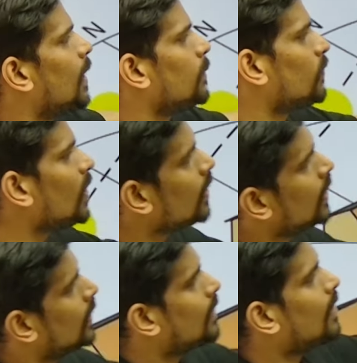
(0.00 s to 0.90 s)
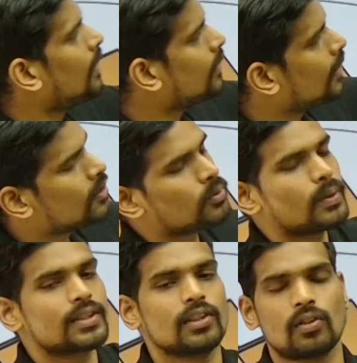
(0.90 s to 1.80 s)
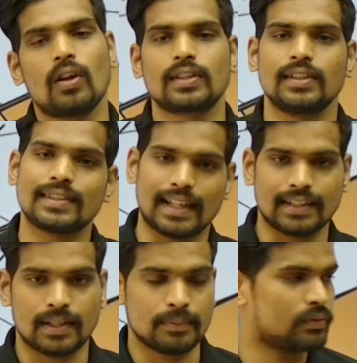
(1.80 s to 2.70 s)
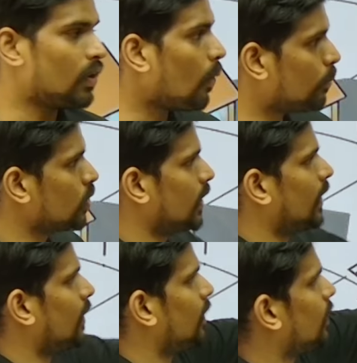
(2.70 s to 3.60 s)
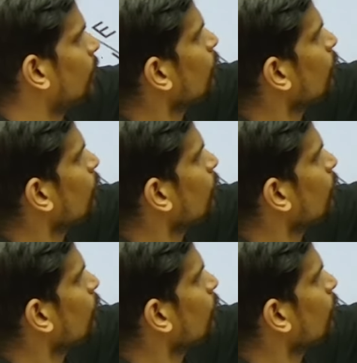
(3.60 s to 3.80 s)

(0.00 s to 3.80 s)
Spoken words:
hemisphere, the sun tilts towards the north in the southern hemisphere, opposite it is.